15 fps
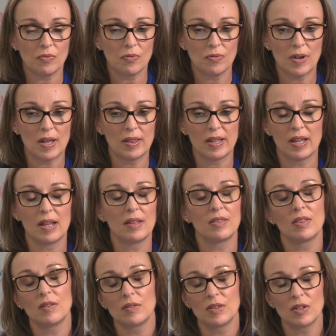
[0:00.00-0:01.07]
finally,
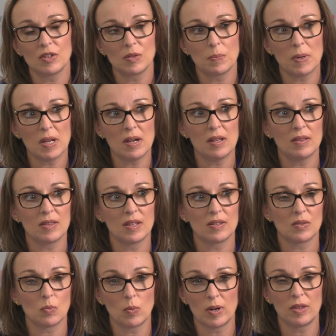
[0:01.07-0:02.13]
there, has been
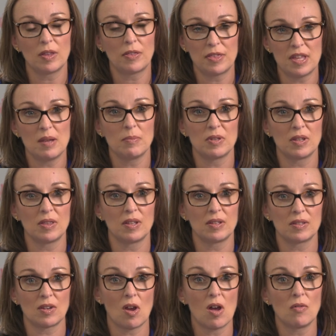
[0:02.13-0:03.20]
this one of the themes of
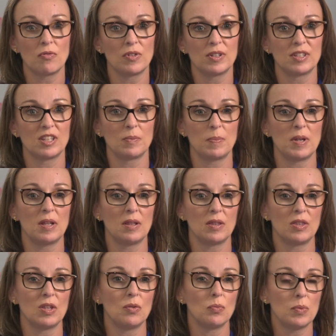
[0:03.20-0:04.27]
this conference has been
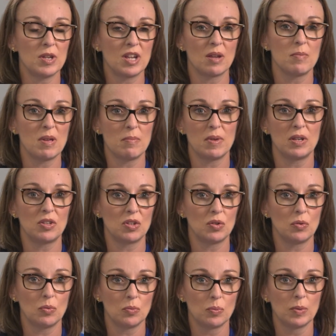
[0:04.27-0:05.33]
the recommitment
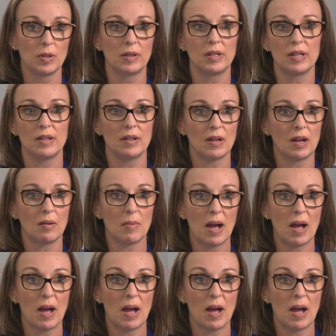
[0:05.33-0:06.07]
to really um,